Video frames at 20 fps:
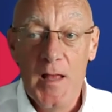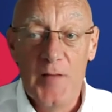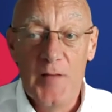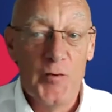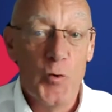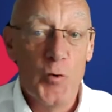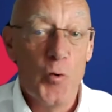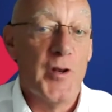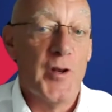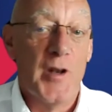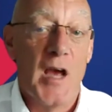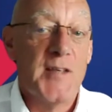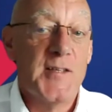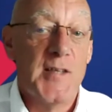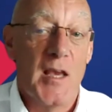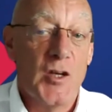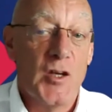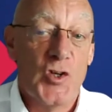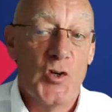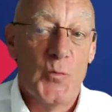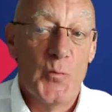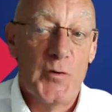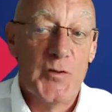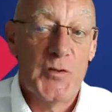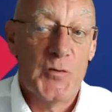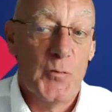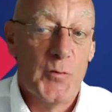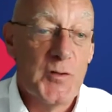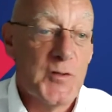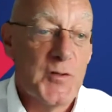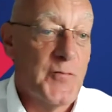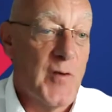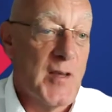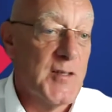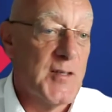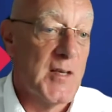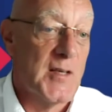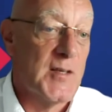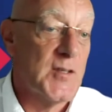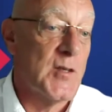If an organization was, was
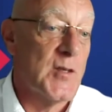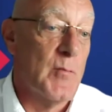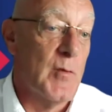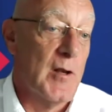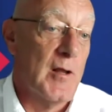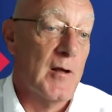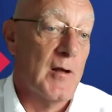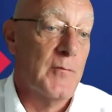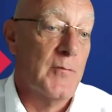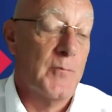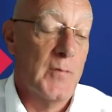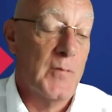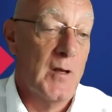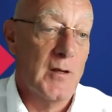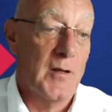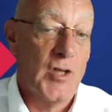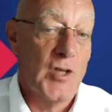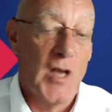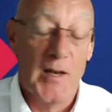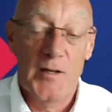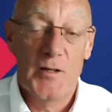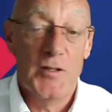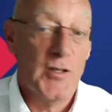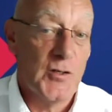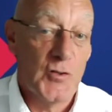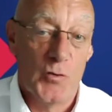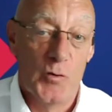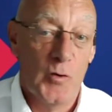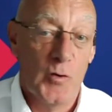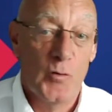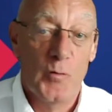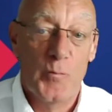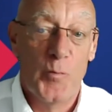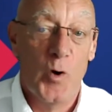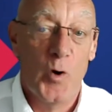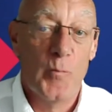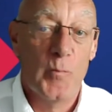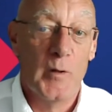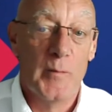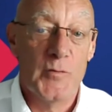facing similar challenges or,
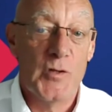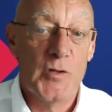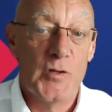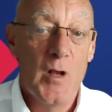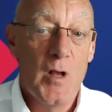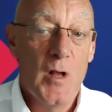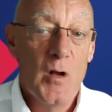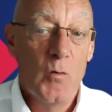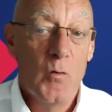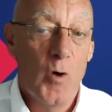problems,